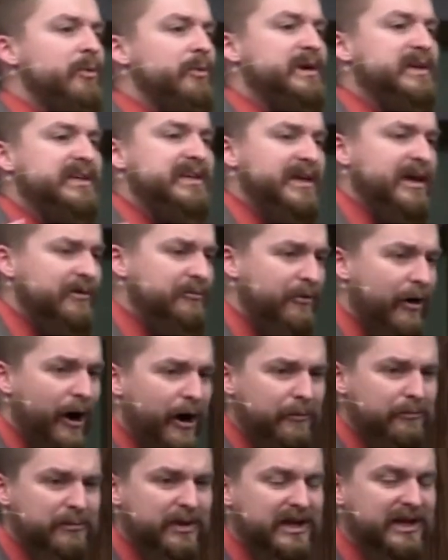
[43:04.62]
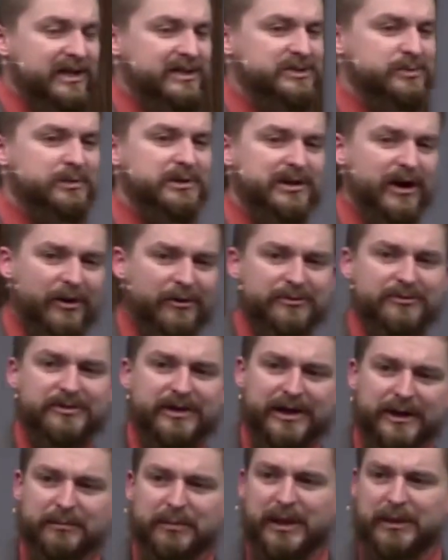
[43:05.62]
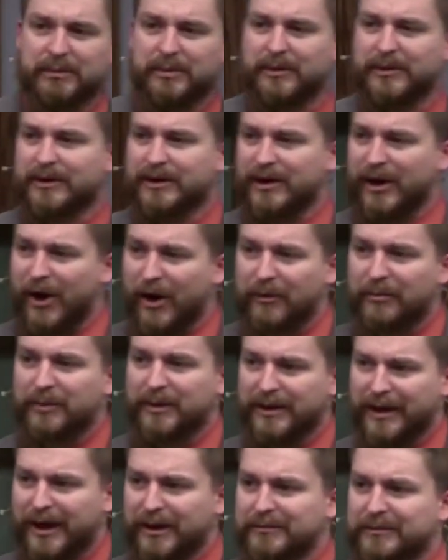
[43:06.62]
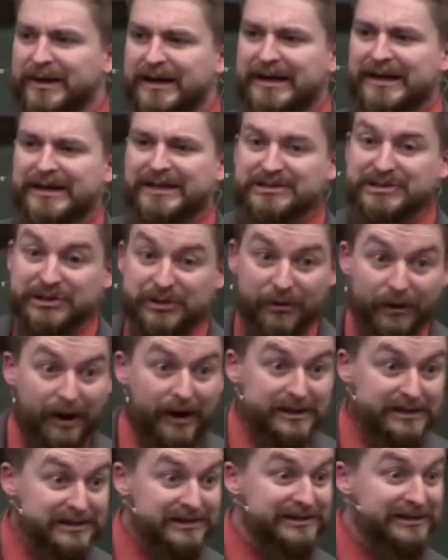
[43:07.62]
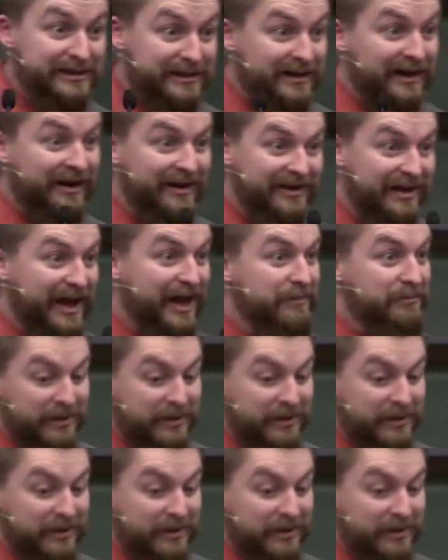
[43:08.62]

we give up because we don't think people are going to open up to us, okay?